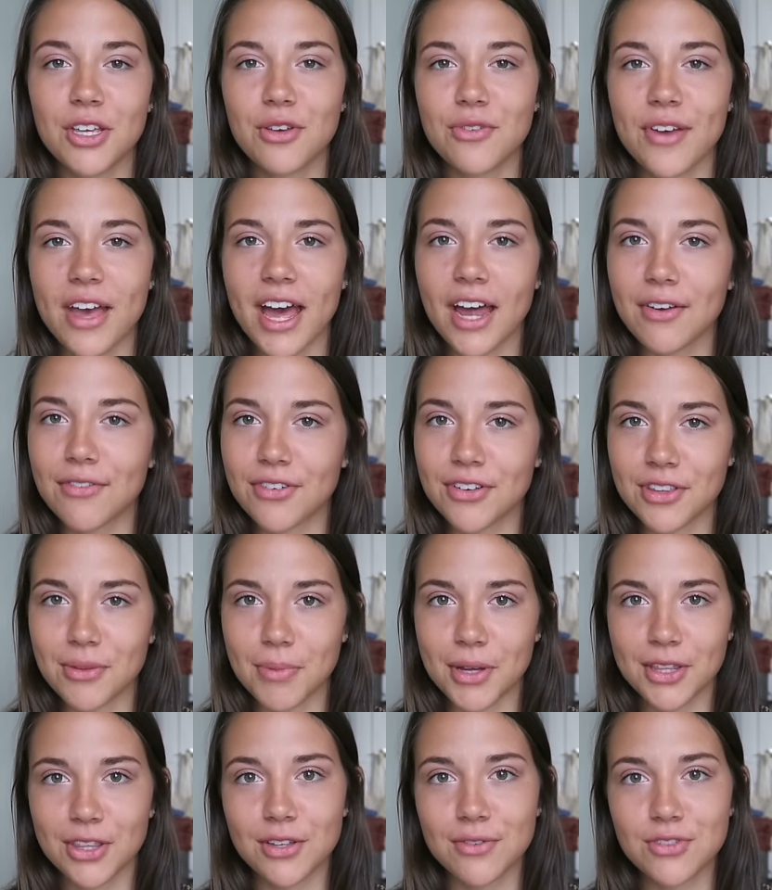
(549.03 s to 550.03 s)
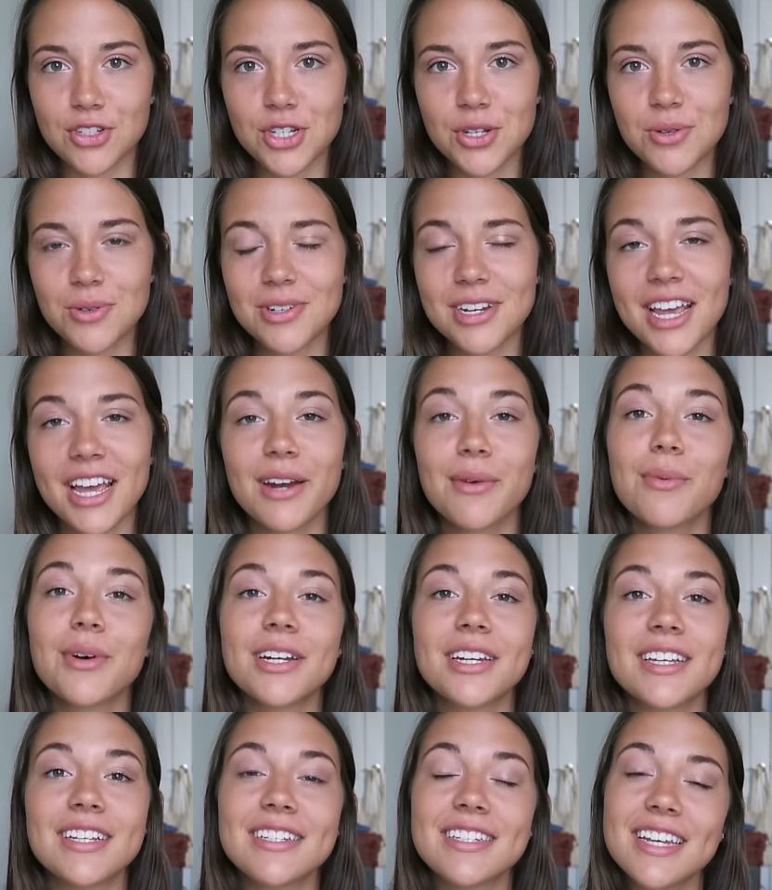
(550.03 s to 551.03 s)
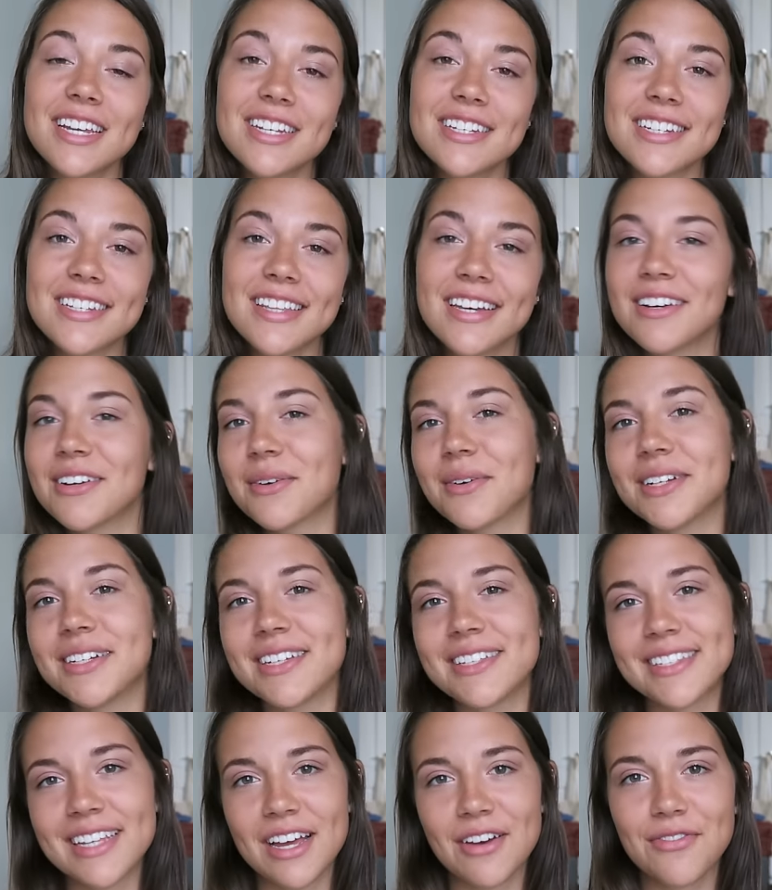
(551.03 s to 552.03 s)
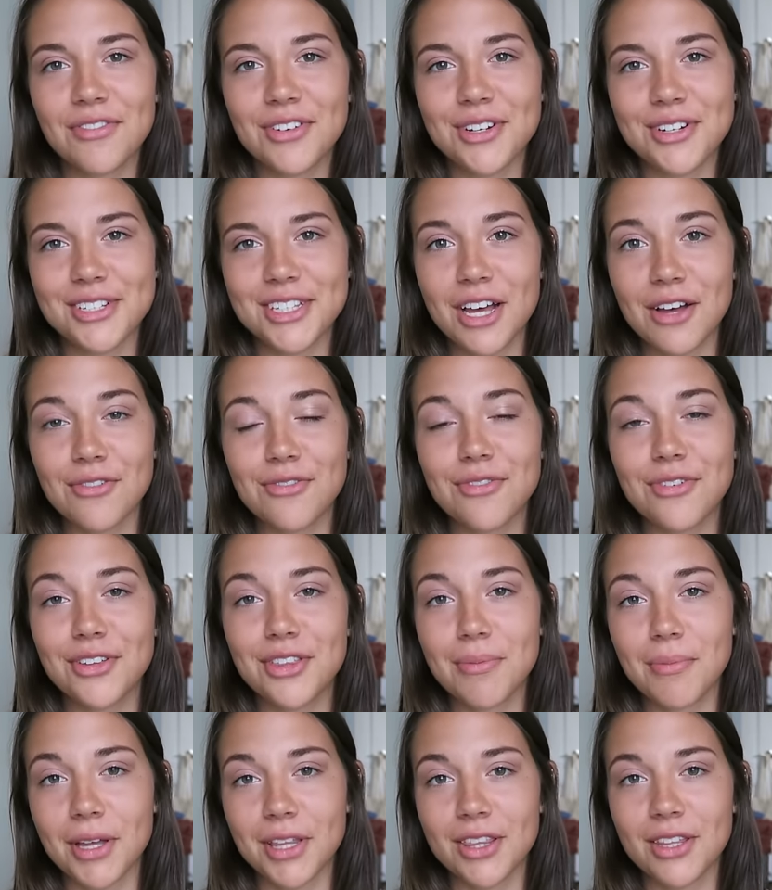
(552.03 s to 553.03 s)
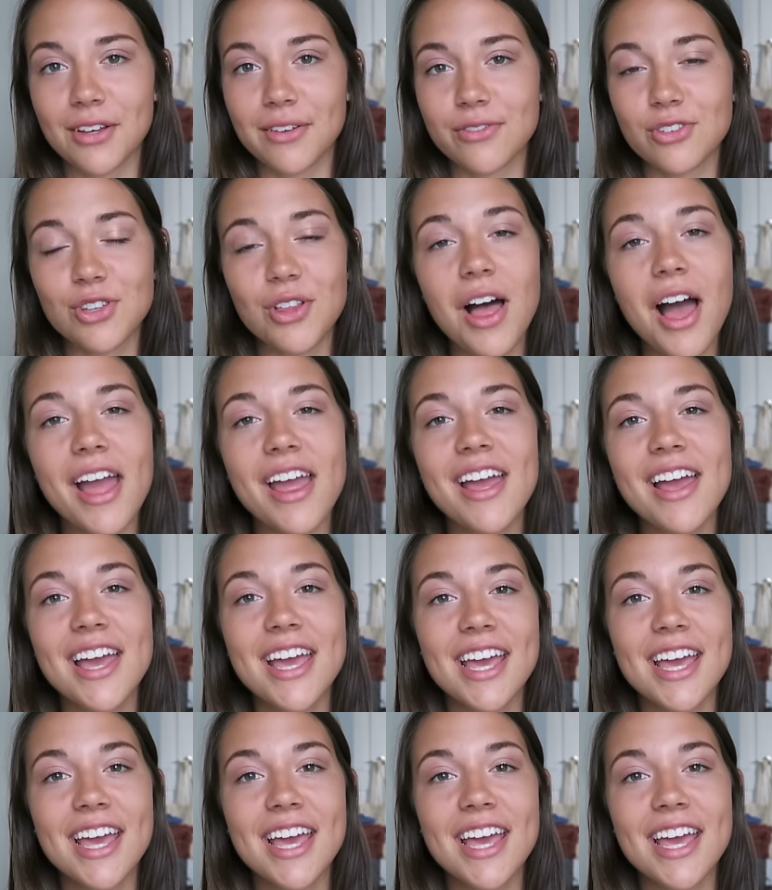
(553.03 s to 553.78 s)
you've had for the month of June and one intention that you're going to set for yourself for the month of July